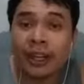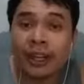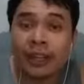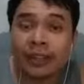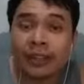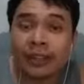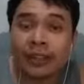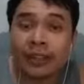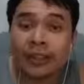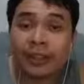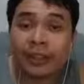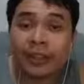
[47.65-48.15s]

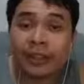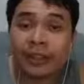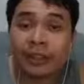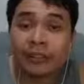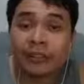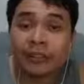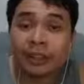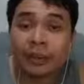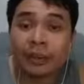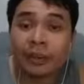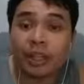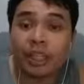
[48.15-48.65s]
that
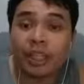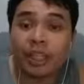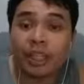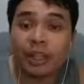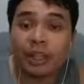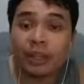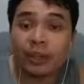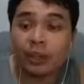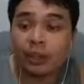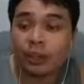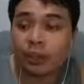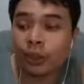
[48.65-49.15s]
everybody
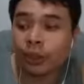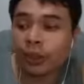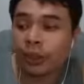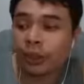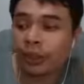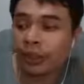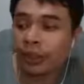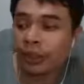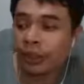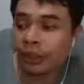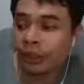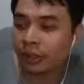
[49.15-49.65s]

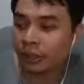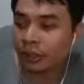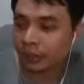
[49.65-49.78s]
ignores.